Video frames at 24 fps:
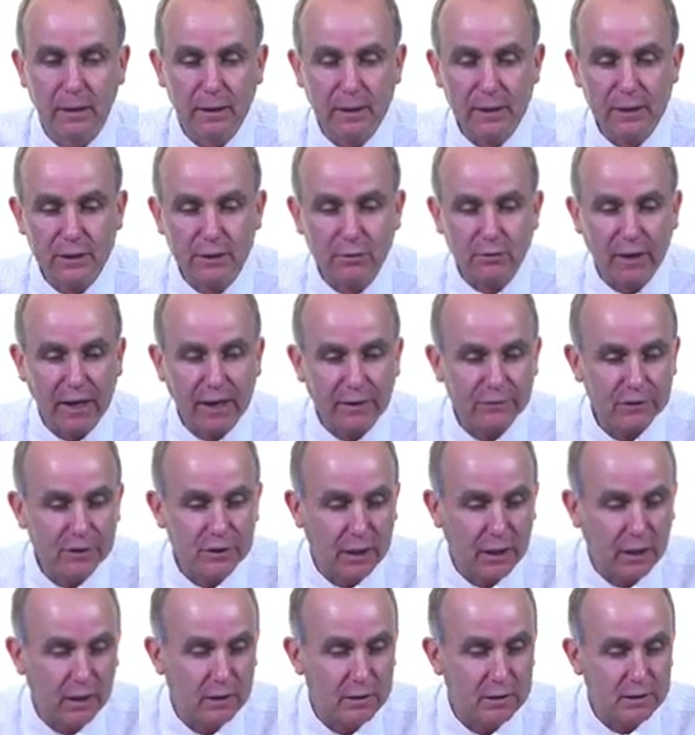This graph
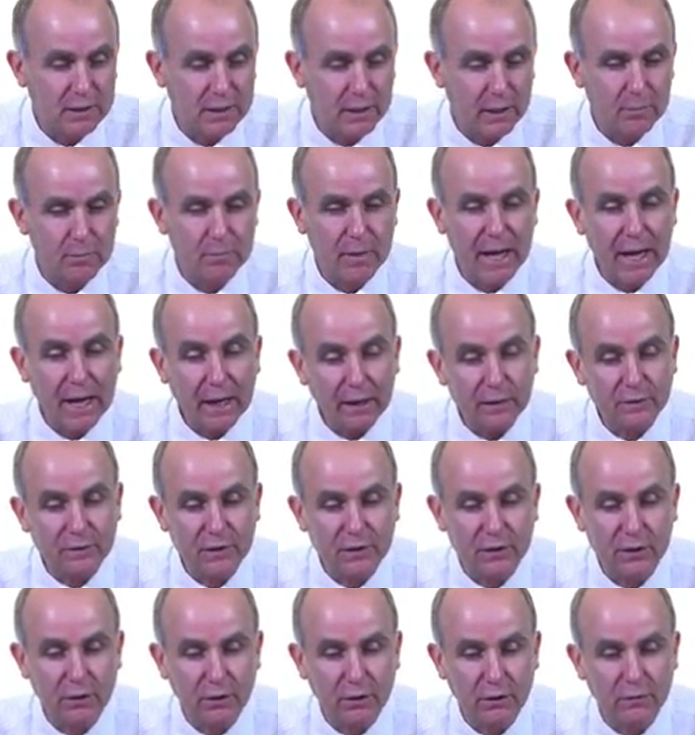shows the amount of
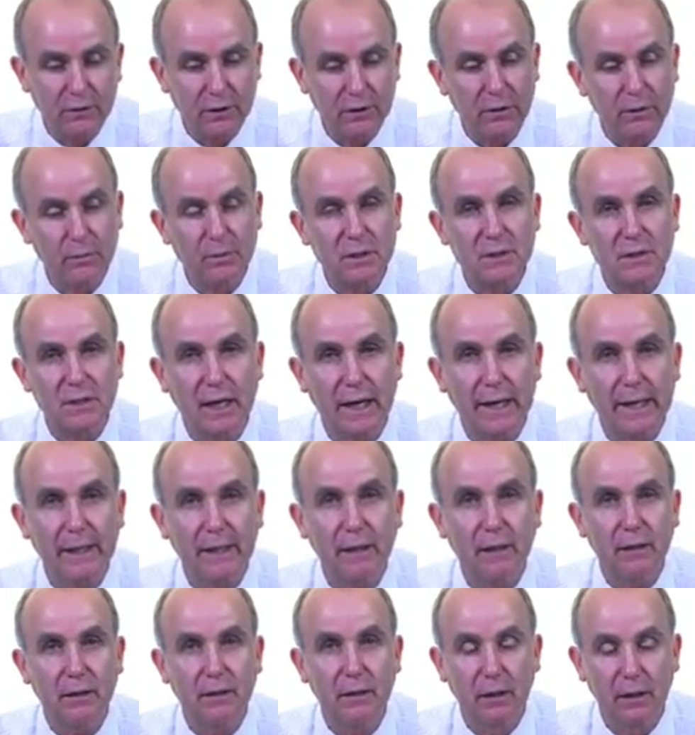silver that was
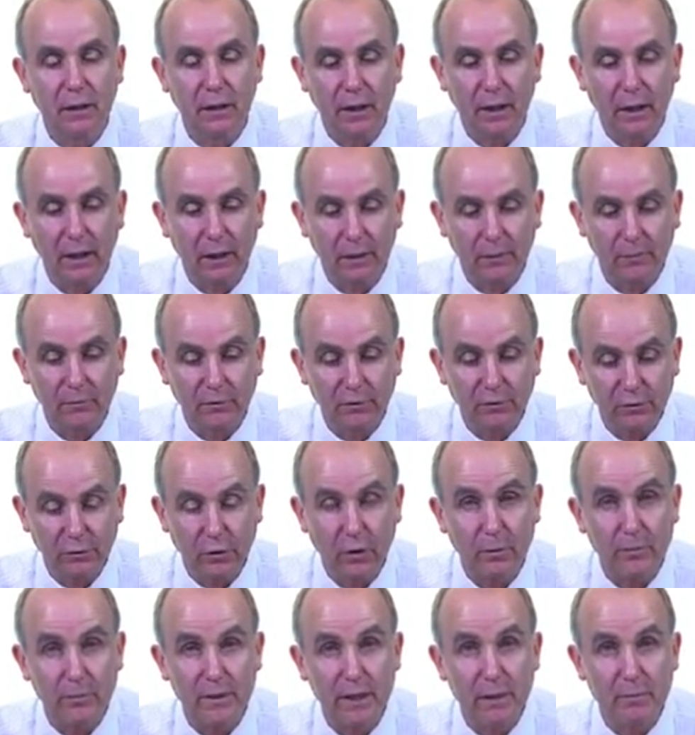taken
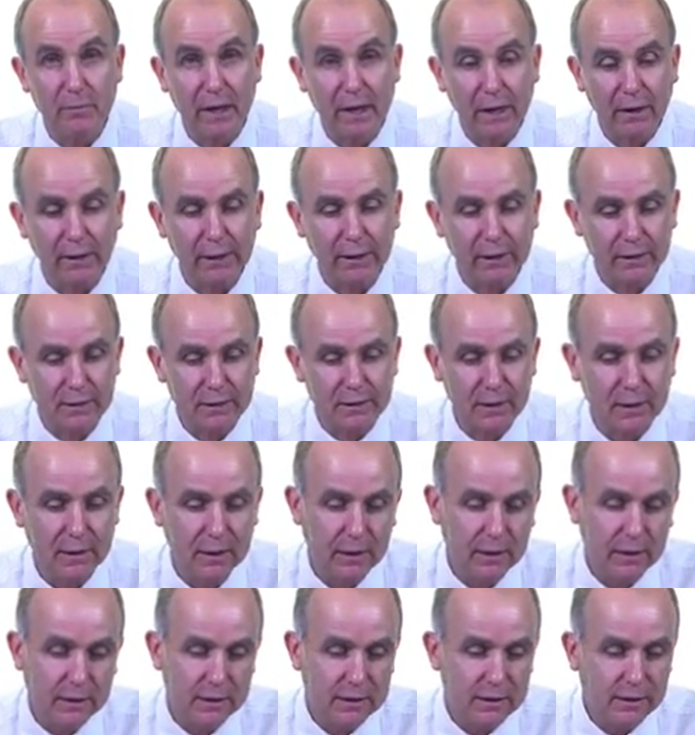from the Americas,
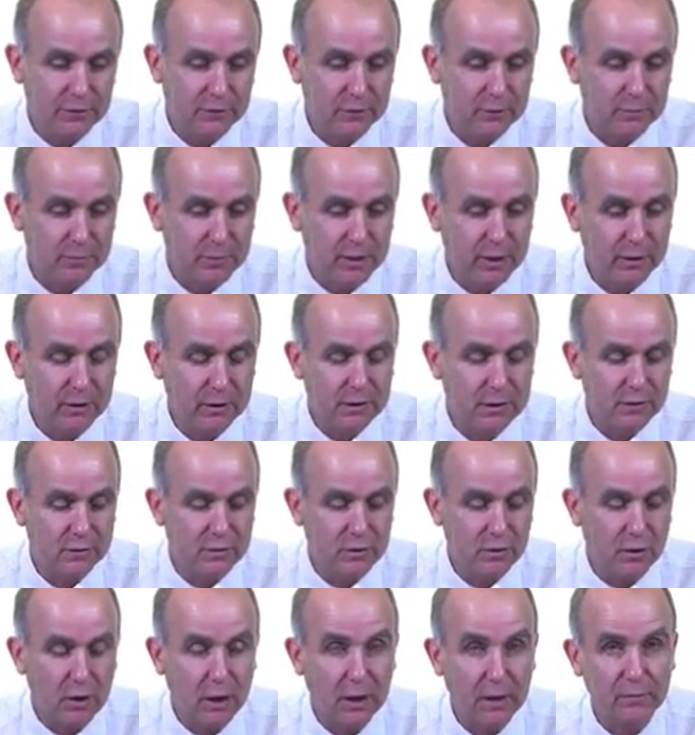different periods of
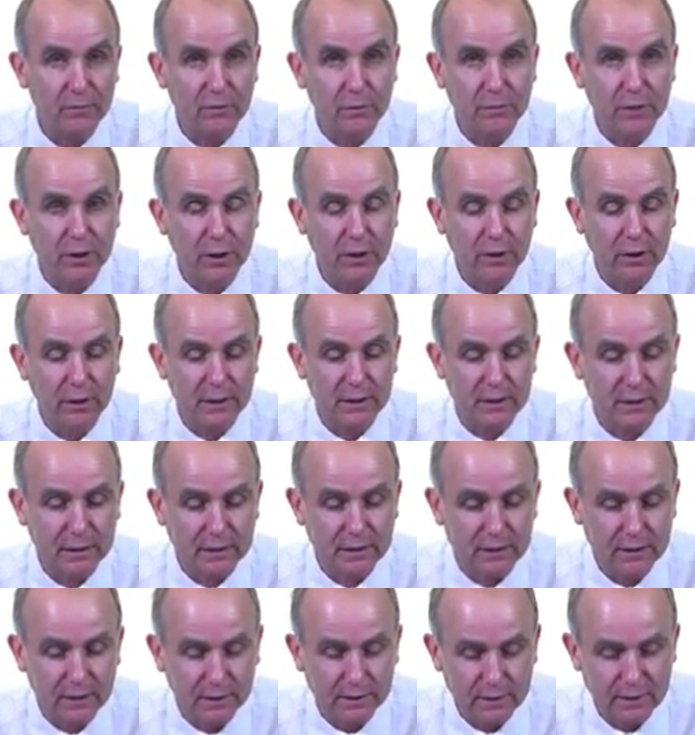time from the early
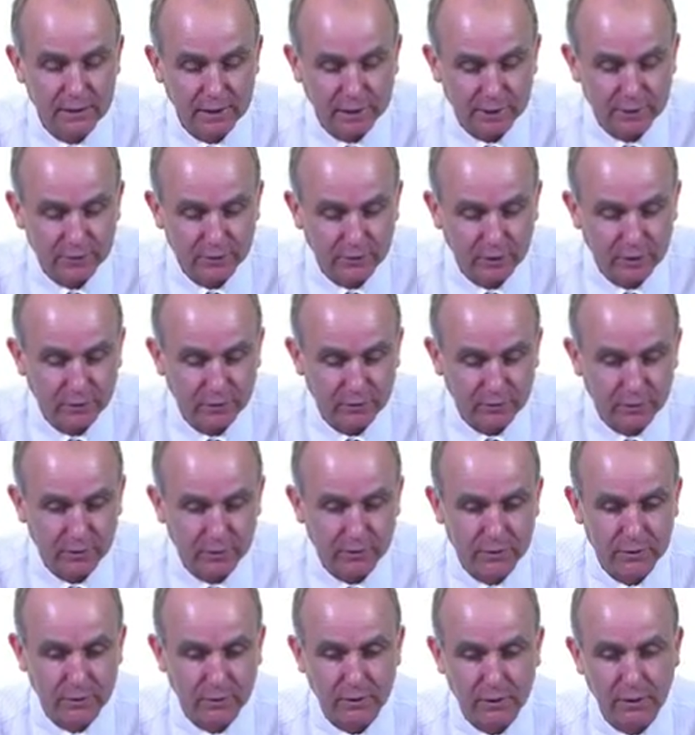16th century
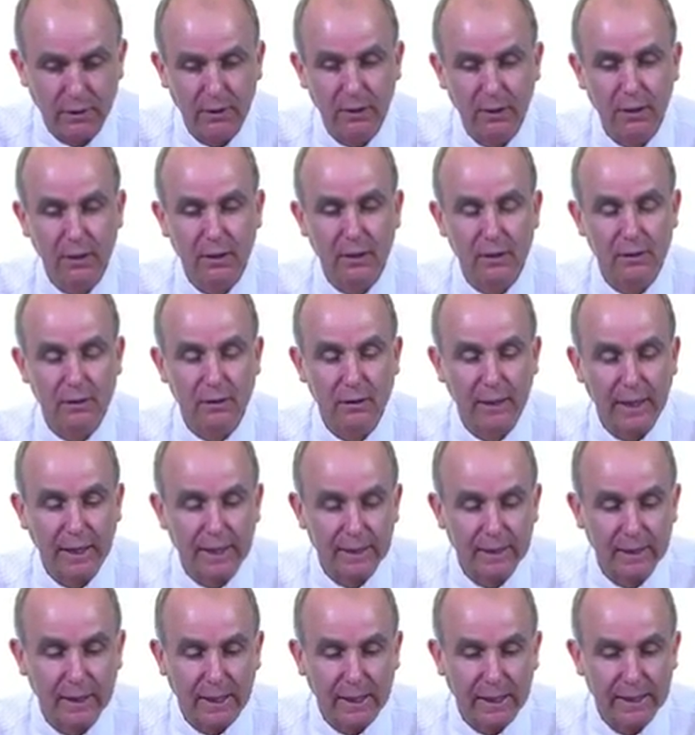through to the
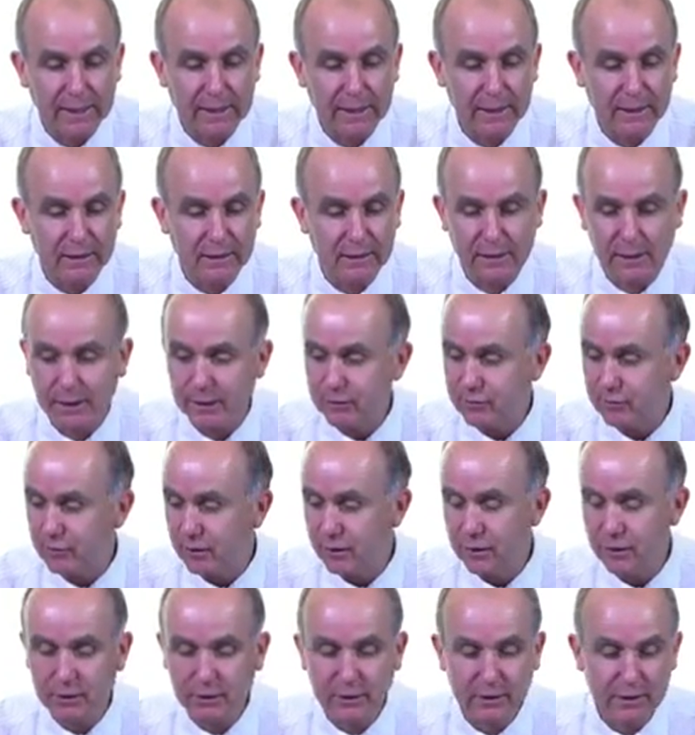late 18th century.
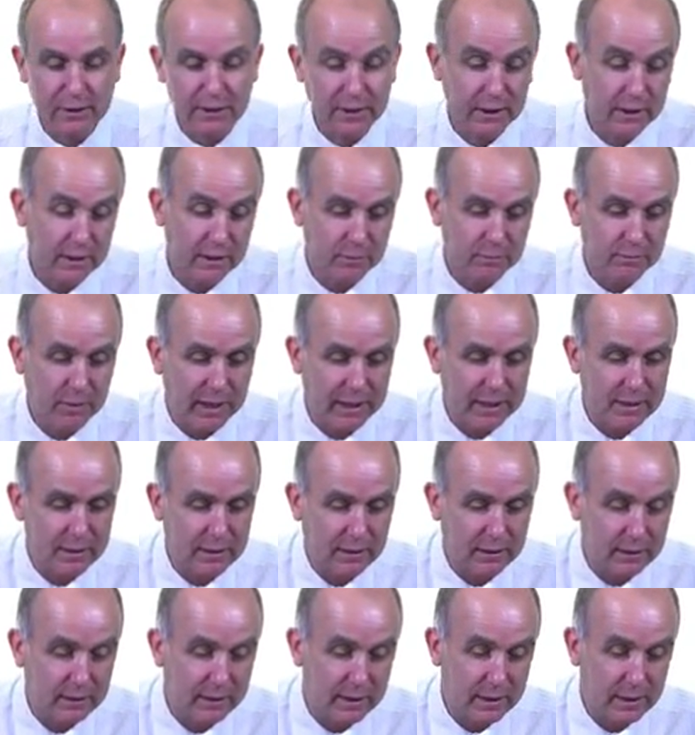And you can see that
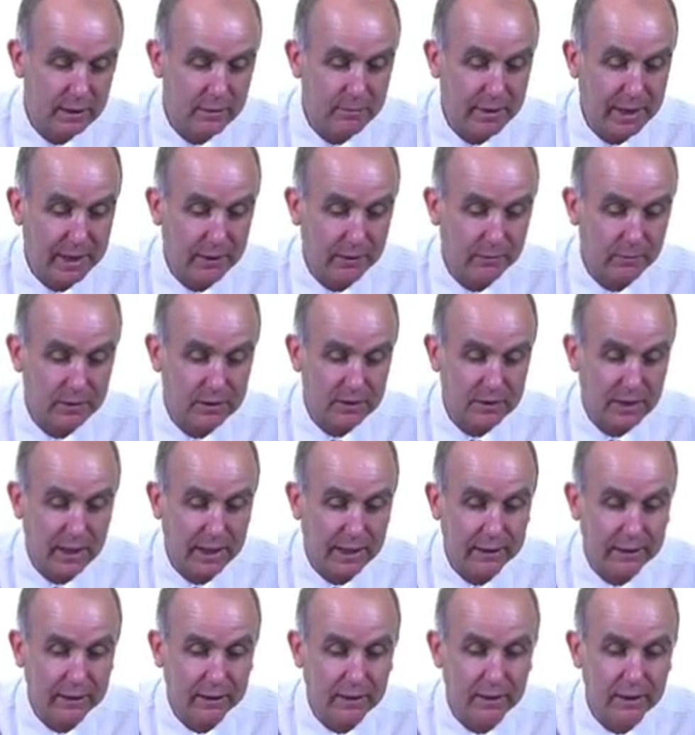basically the amount that was
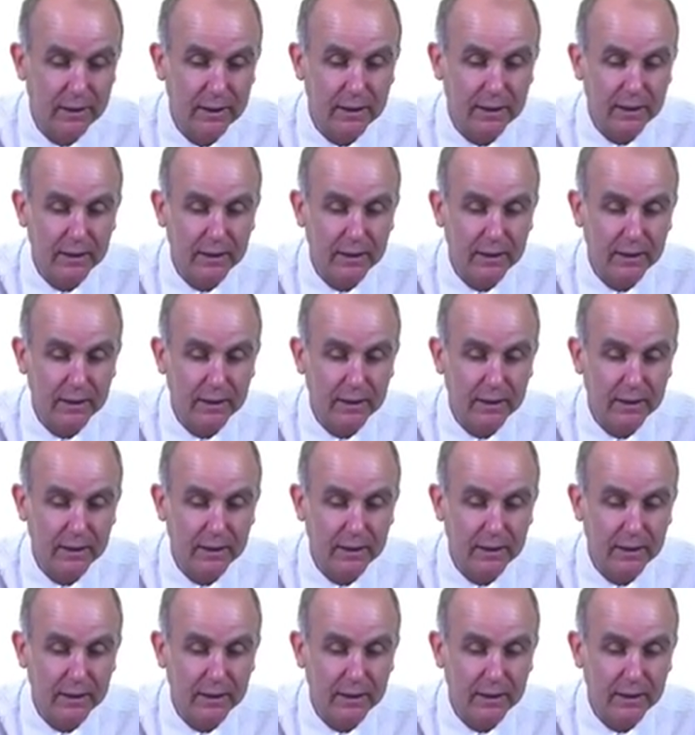taken